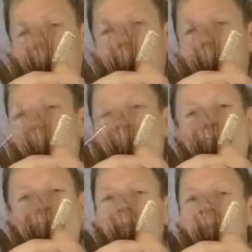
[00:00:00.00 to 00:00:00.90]

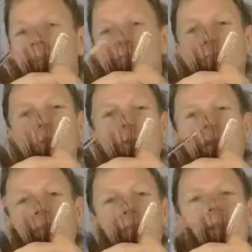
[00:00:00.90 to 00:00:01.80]
breaking, you know,
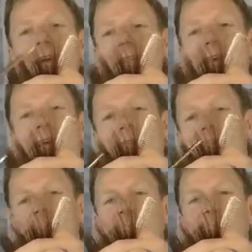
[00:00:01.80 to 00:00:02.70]
nothing like that.
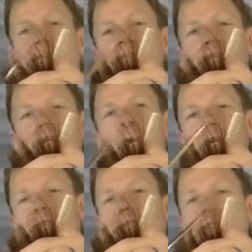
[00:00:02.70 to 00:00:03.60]
So that's the
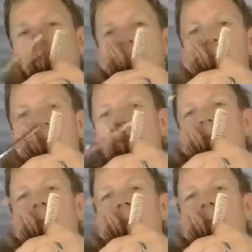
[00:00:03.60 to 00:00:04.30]
28 tooth.